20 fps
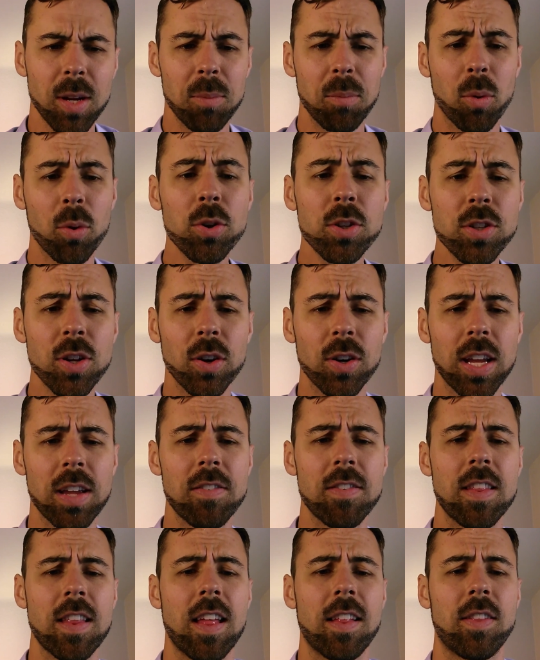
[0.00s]
More so
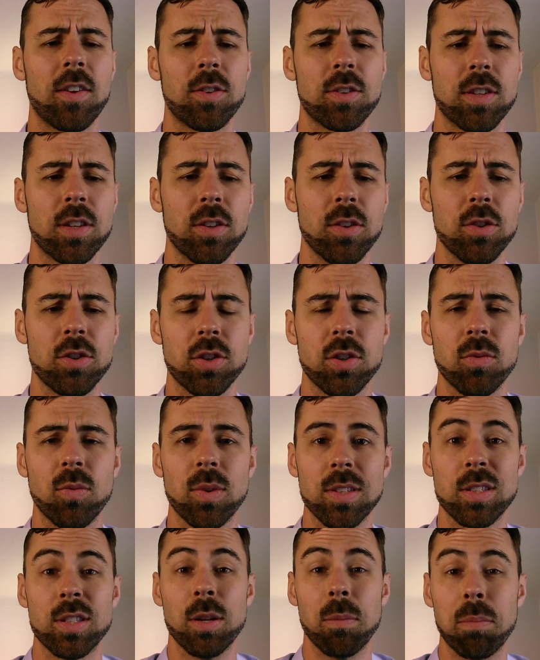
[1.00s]
given that their solution
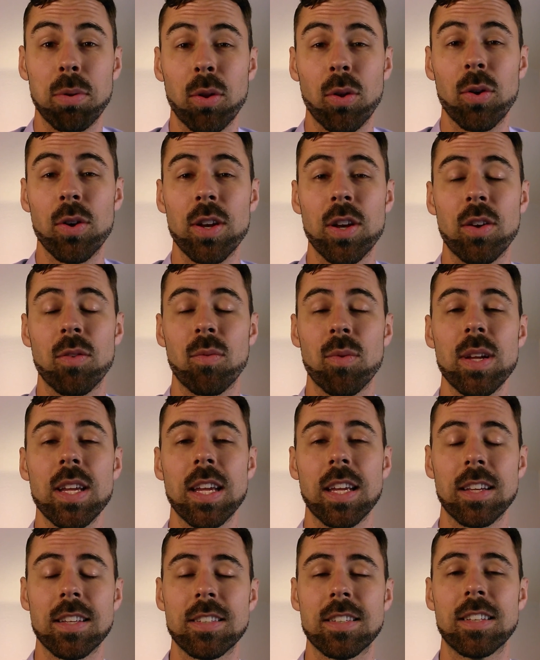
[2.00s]
was deployed in
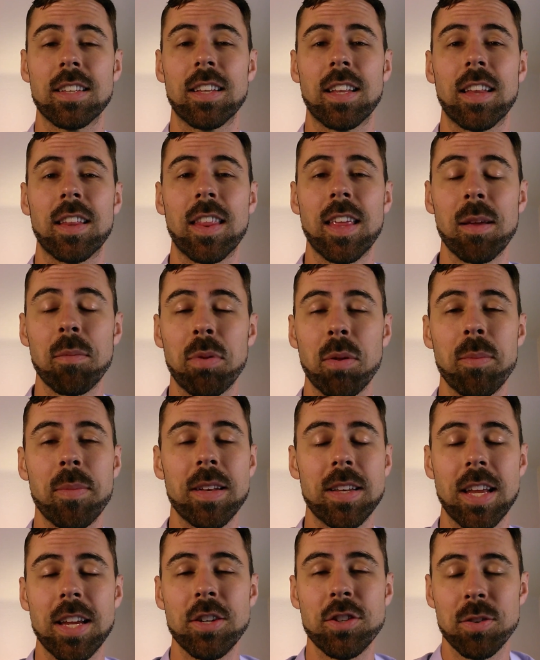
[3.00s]
weeks, the
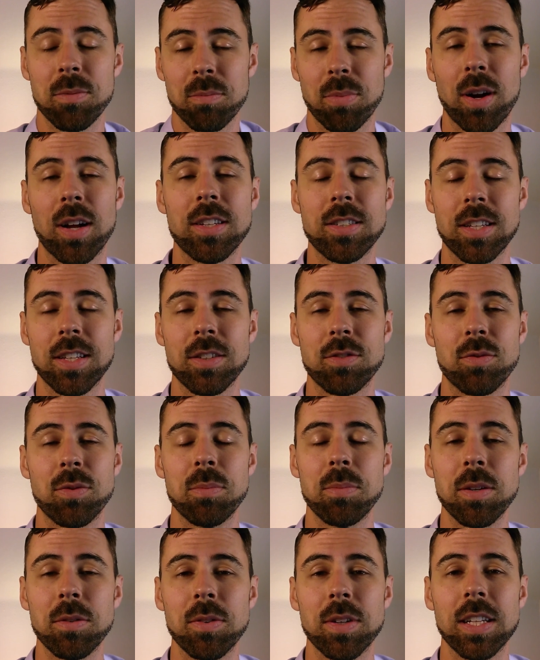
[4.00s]
implementation process would
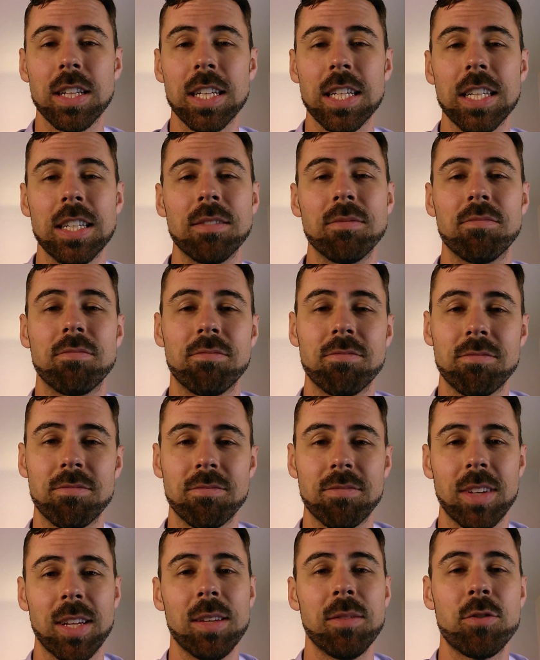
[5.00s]
be really
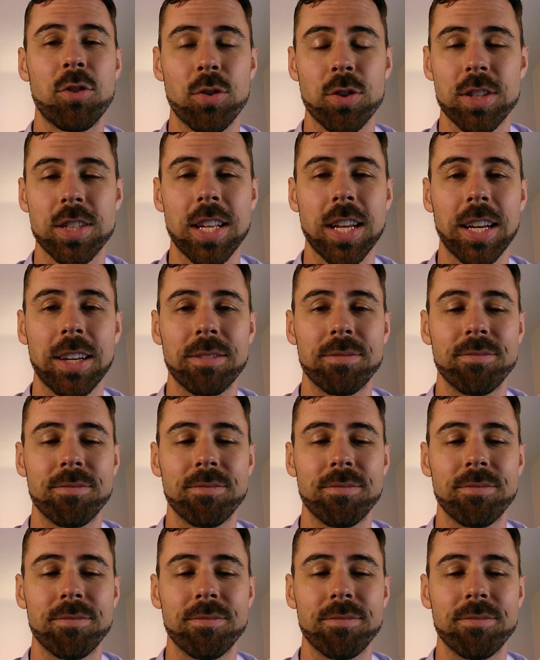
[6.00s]
interesting.